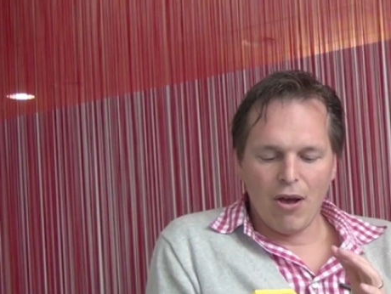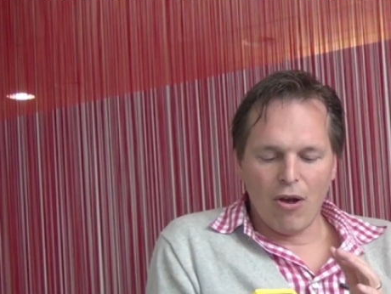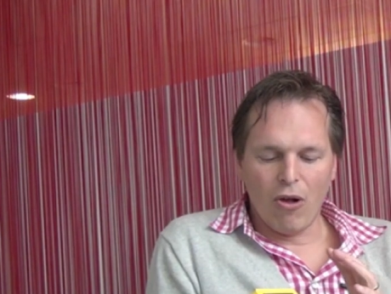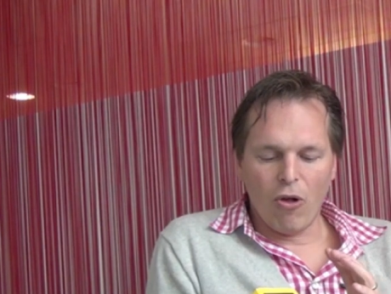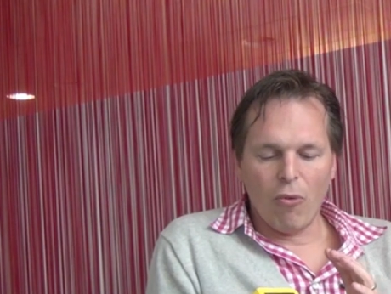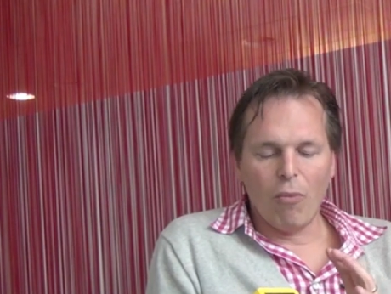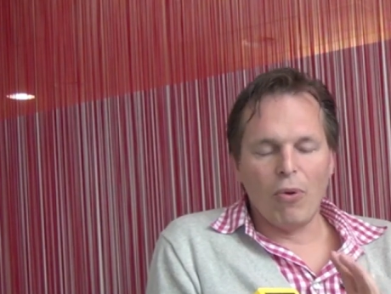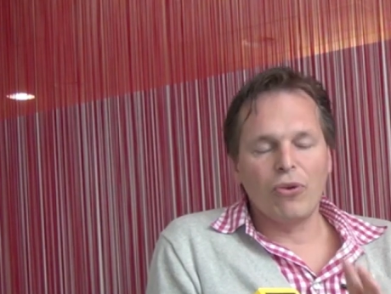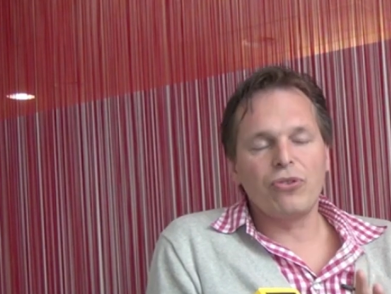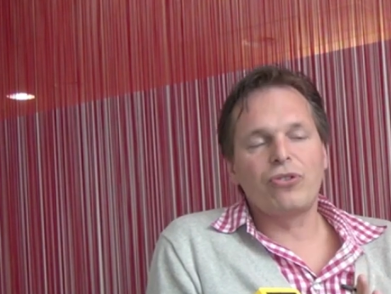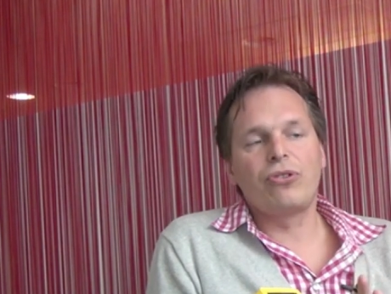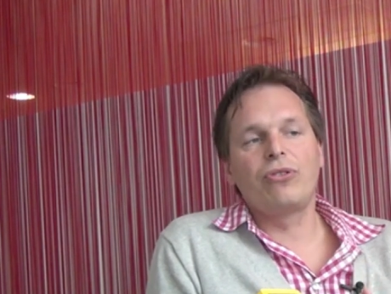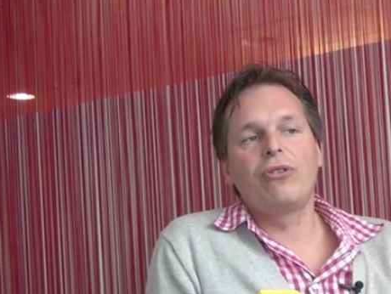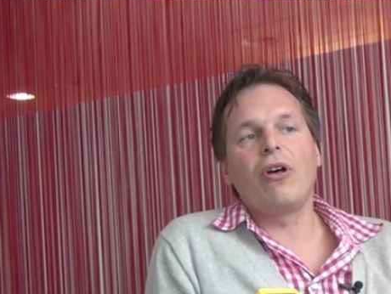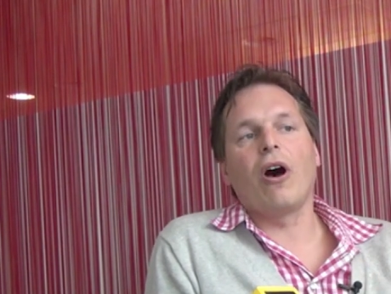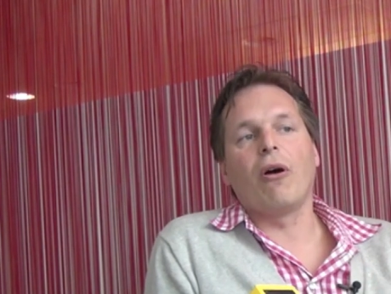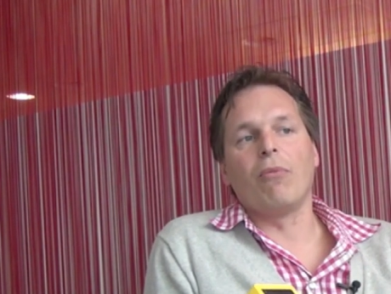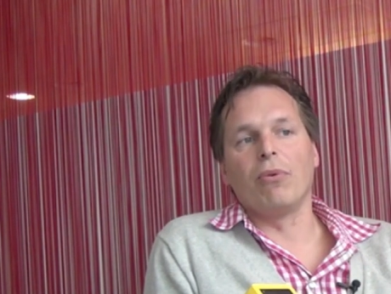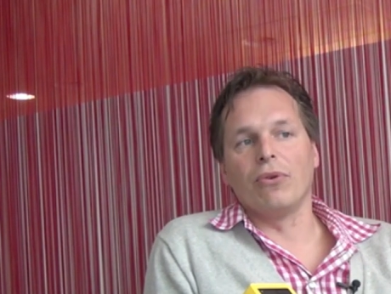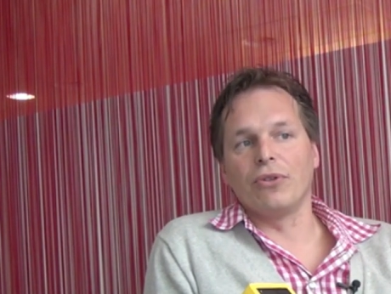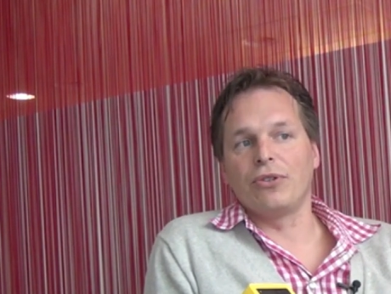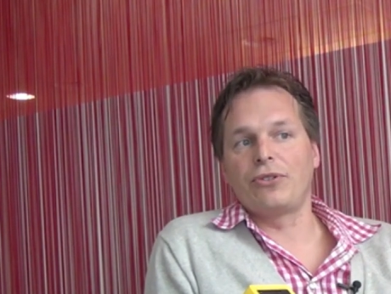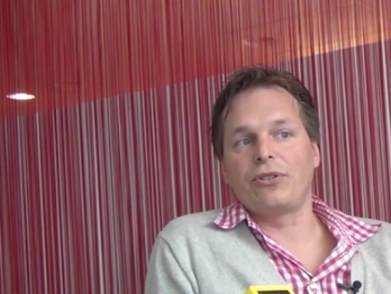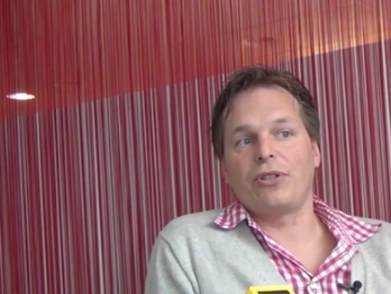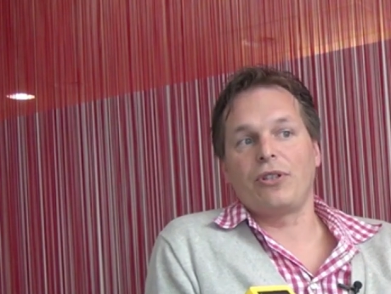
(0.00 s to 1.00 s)
almost
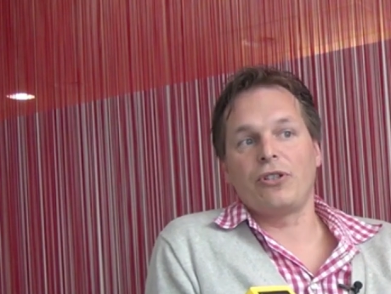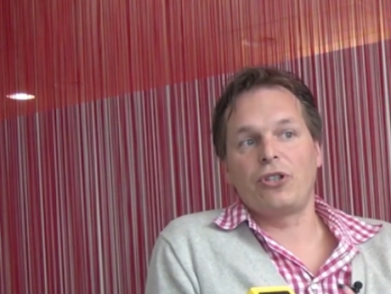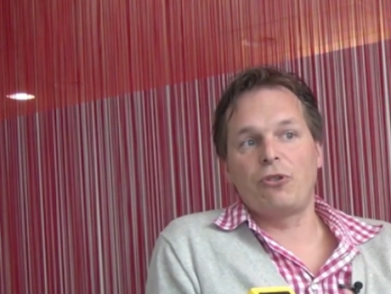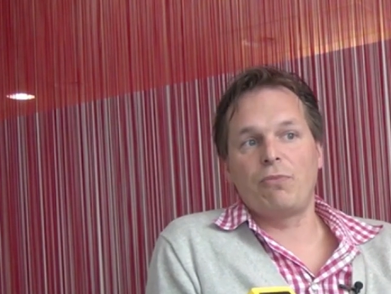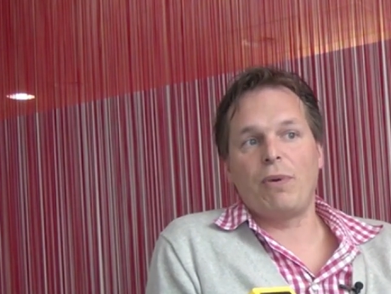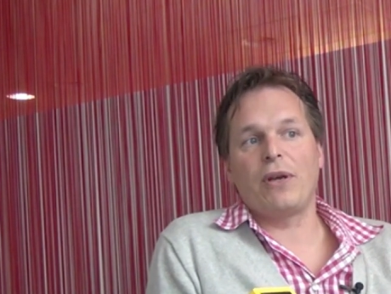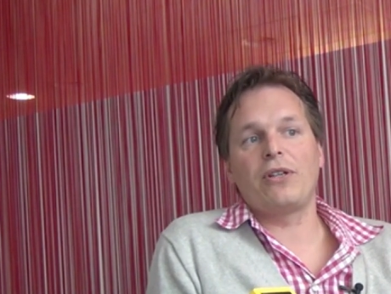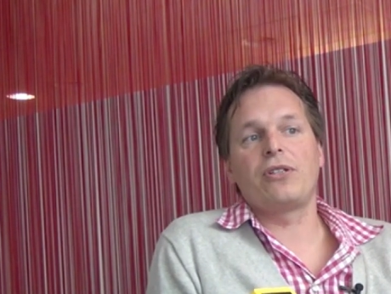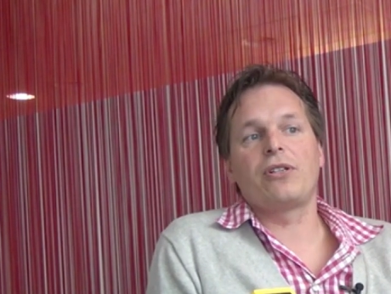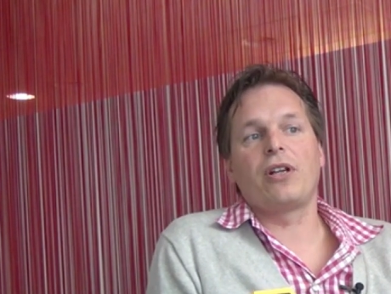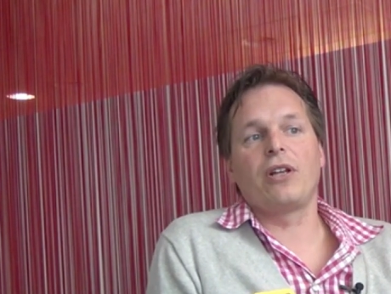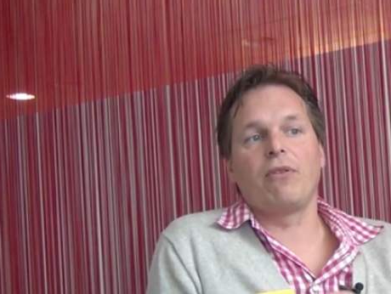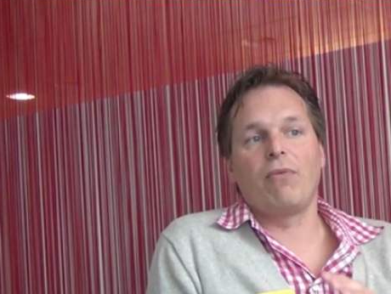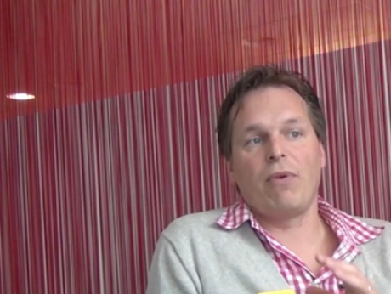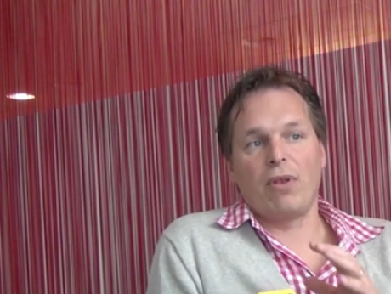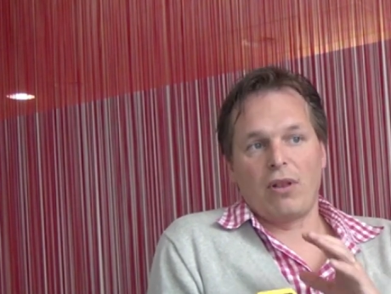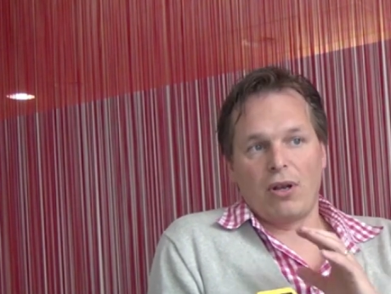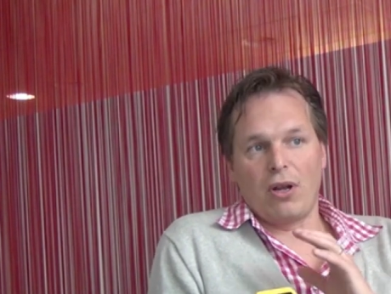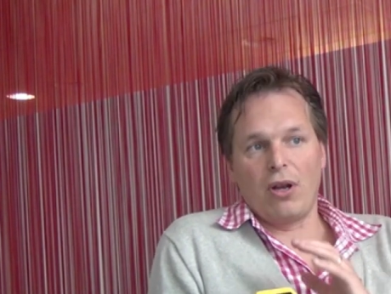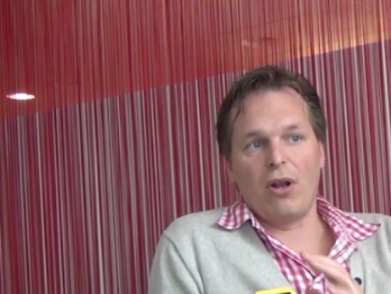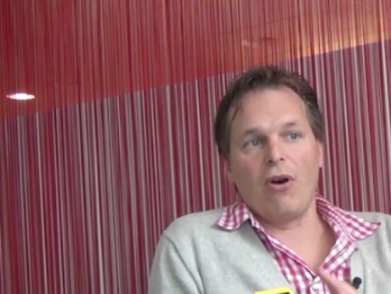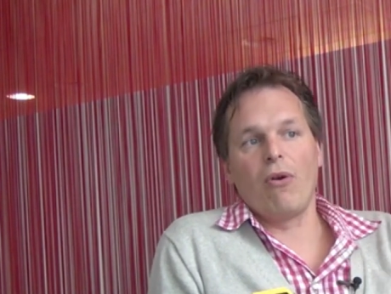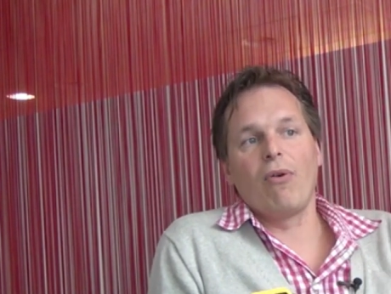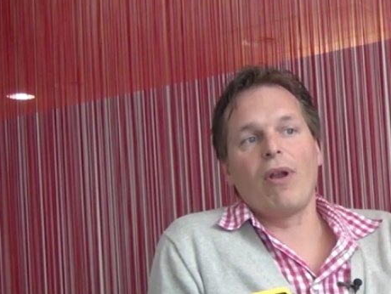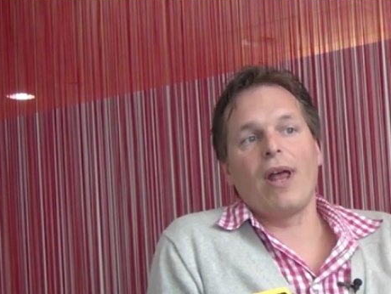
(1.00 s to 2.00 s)
doubles, especially
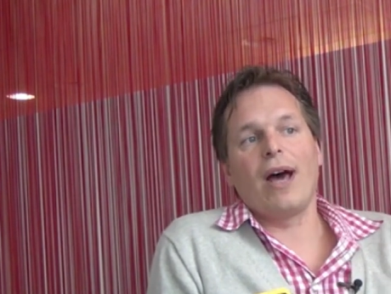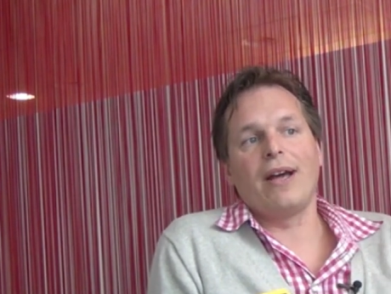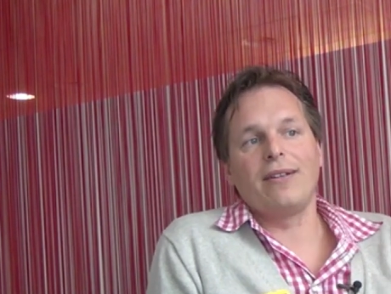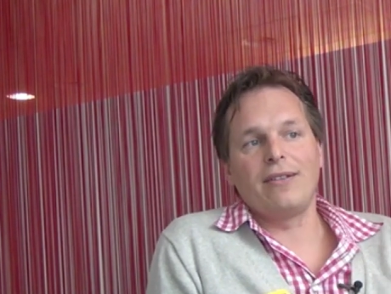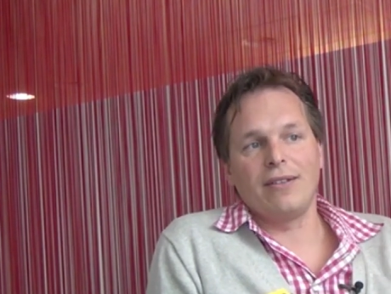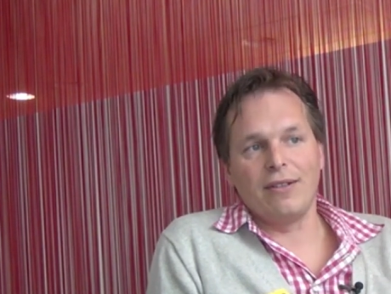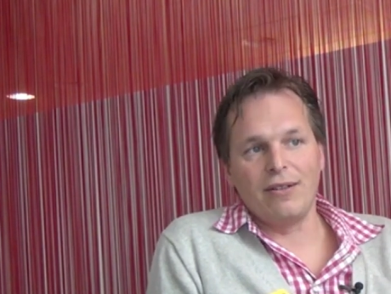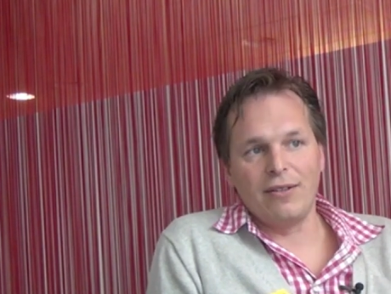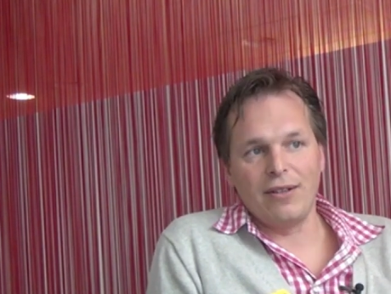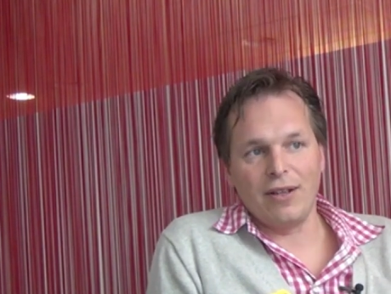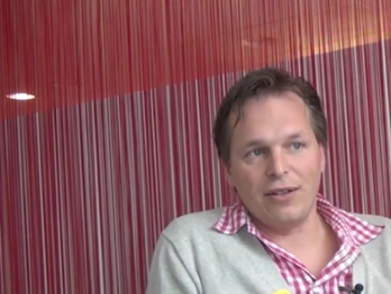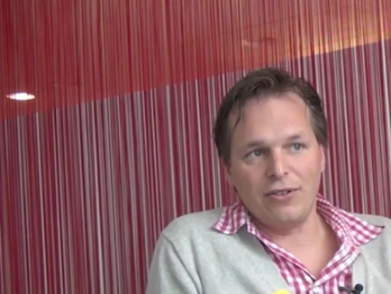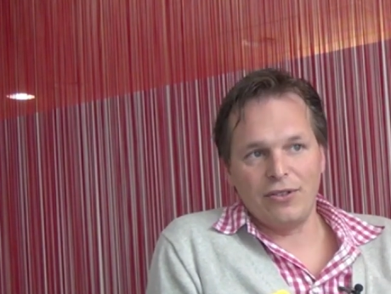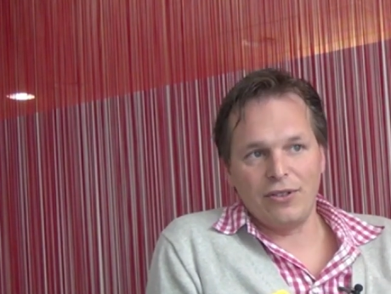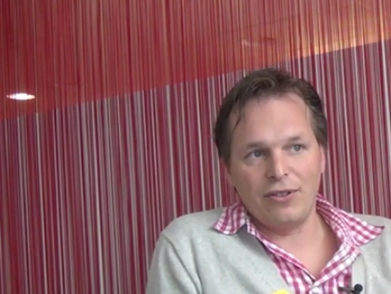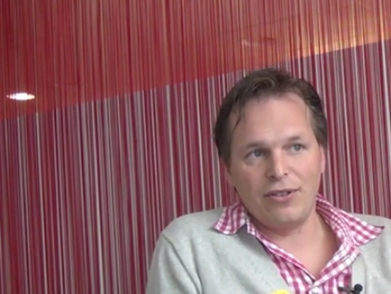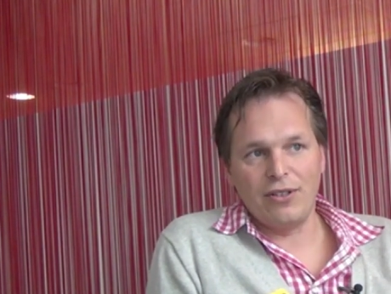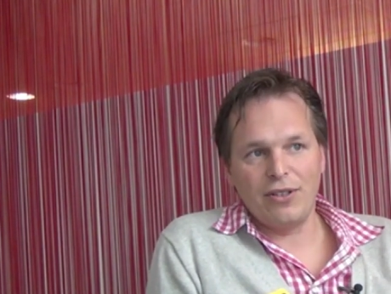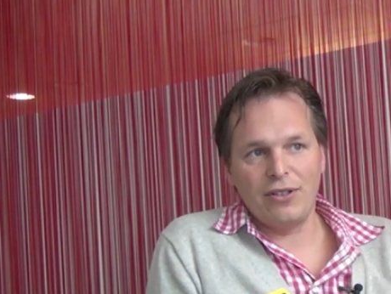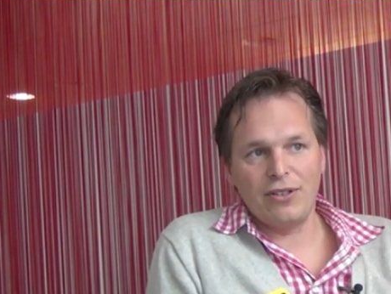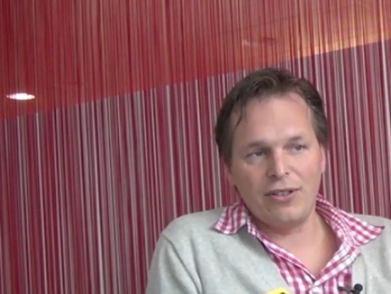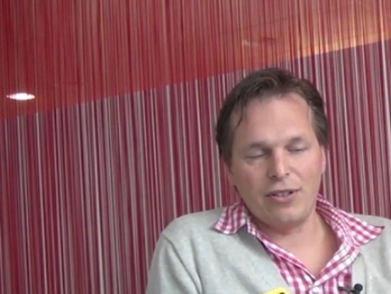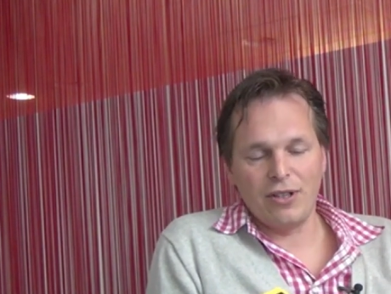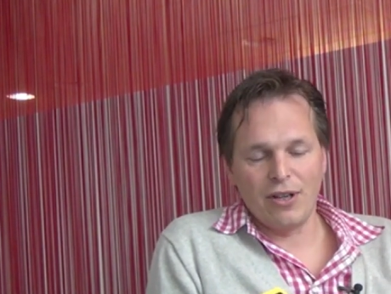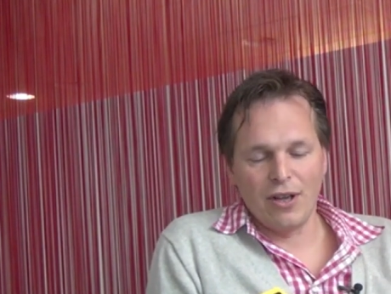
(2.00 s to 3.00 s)
with low light
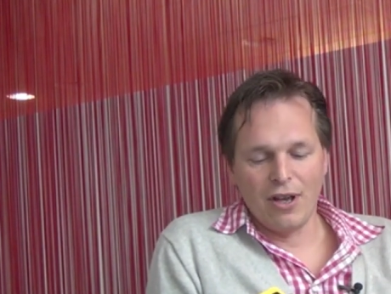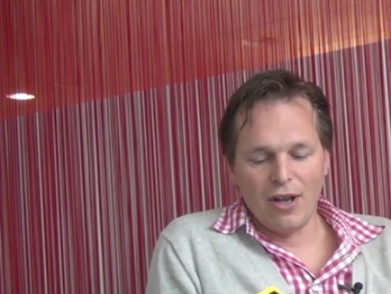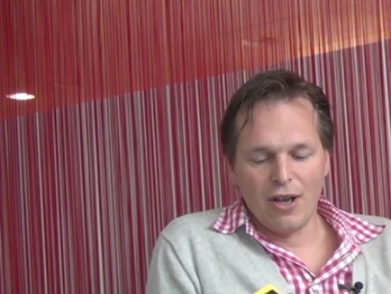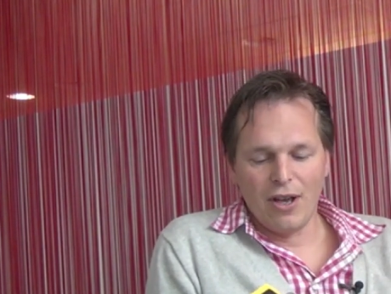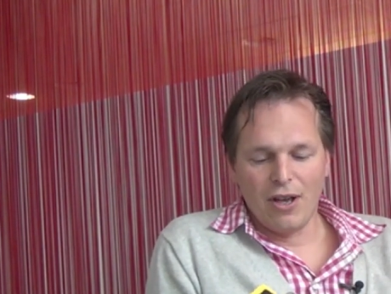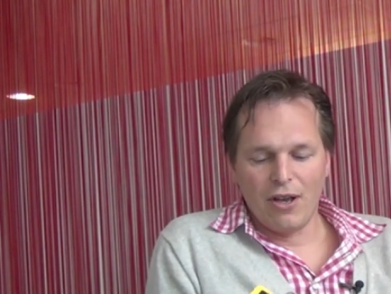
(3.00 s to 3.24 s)
intensities